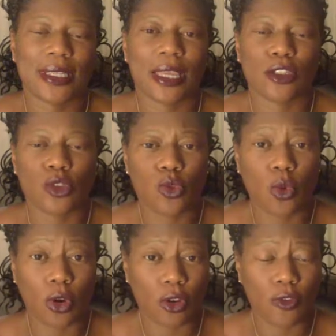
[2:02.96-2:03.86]
that do
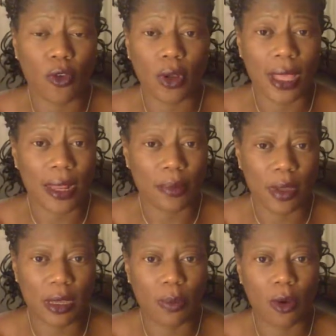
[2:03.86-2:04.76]
work for a lot of
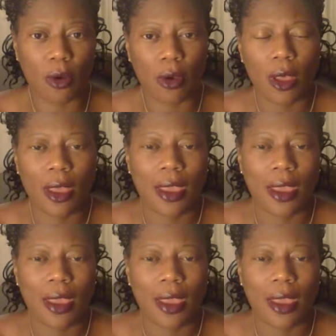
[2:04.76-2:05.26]
people.